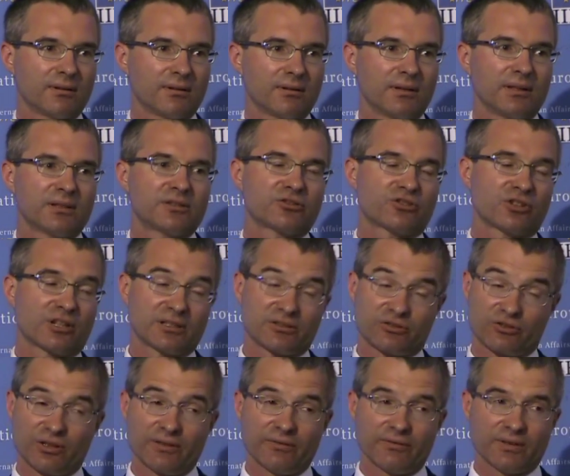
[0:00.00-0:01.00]
It's just
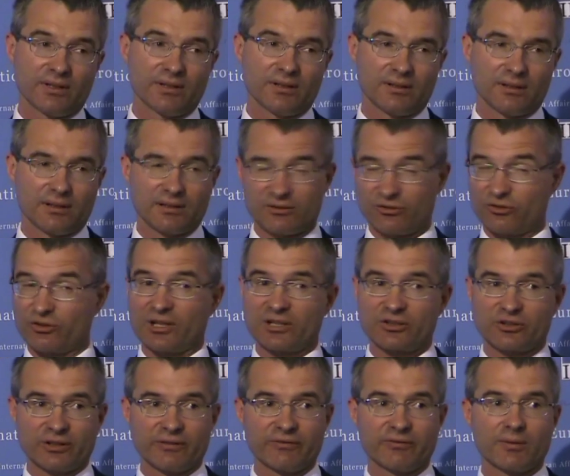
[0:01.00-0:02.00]
shifted, it's
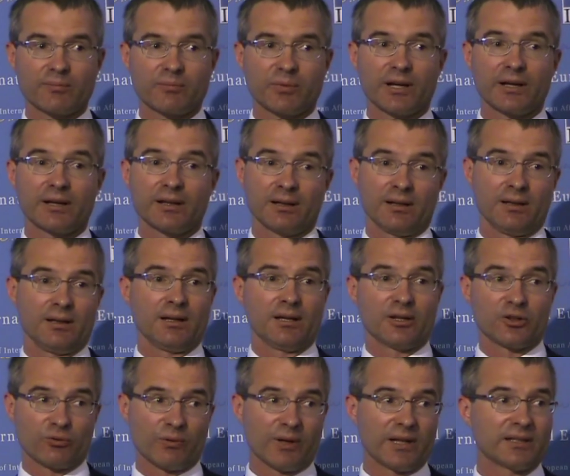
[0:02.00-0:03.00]
just shifted by
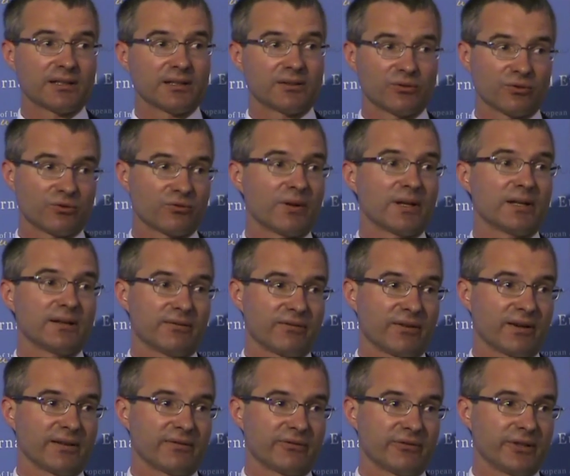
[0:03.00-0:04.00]
twenty to
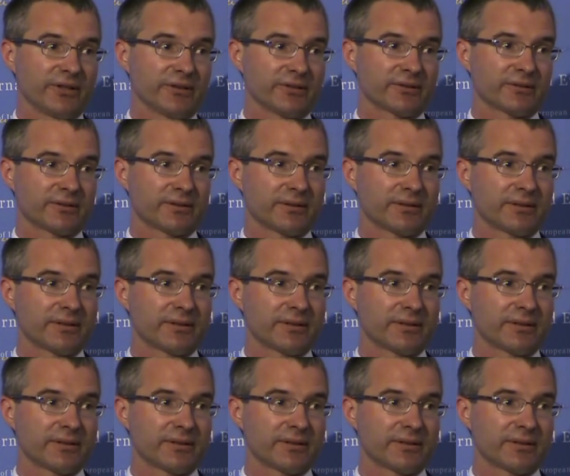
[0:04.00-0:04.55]
twenty-five years.